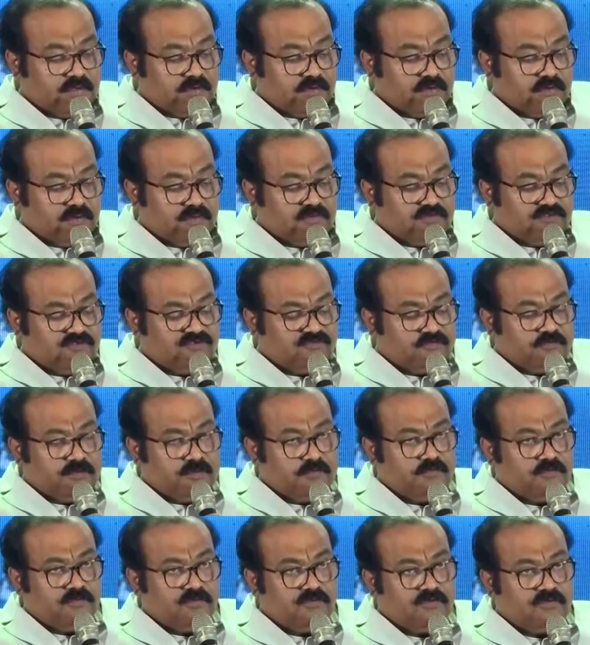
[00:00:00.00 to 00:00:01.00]
all those
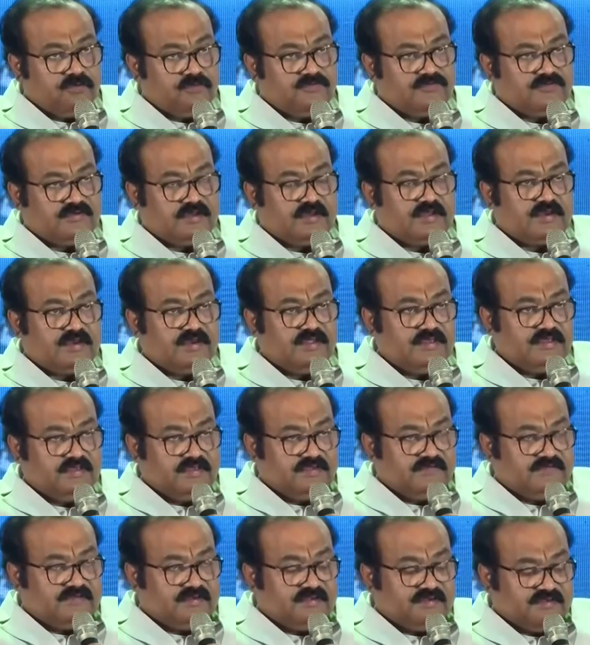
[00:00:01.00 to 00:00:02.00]
people whose earning
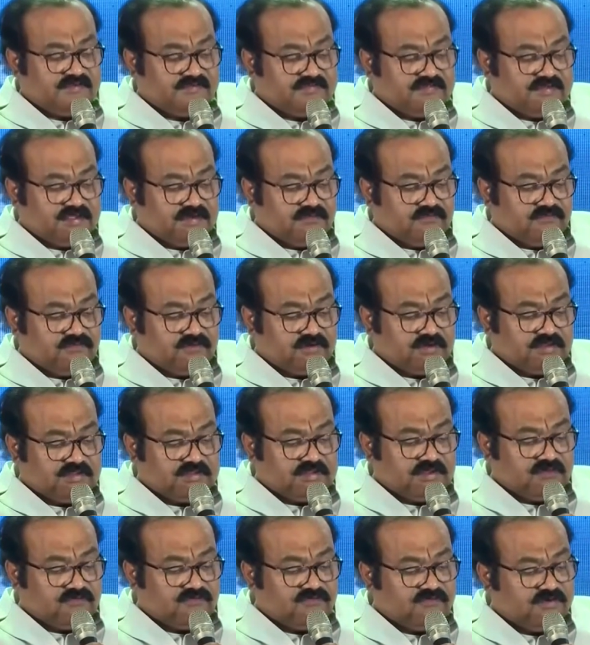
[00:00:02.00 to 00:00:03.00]
is less than
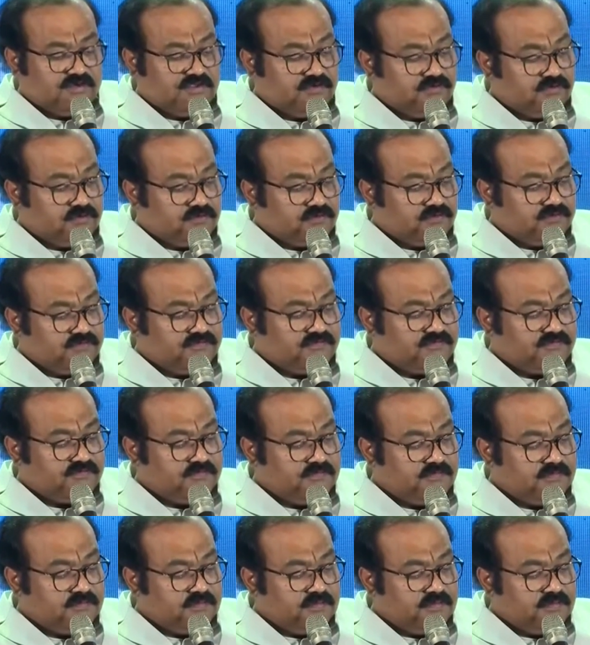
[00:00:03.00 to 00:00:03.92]
40,000 euros,